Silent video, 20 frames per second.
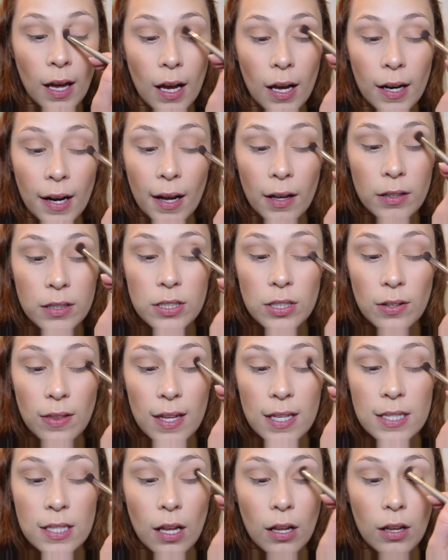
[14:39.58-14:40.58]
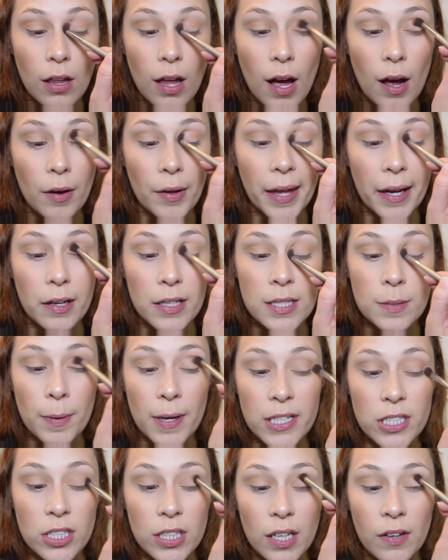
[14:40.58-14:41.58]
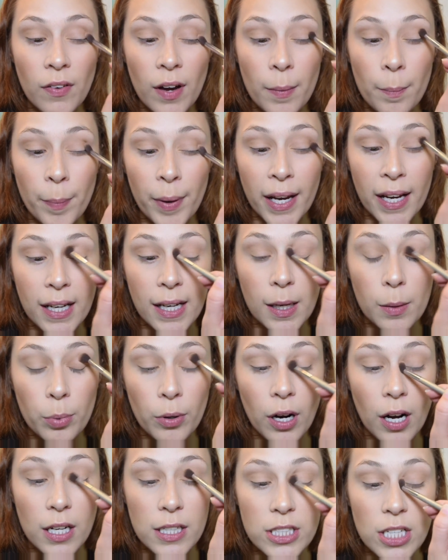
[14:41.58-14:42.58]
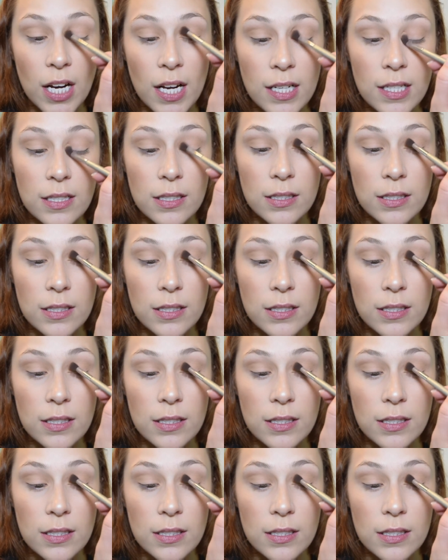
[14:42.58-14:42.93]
And I'll do this a lot, like especially if I'm painting project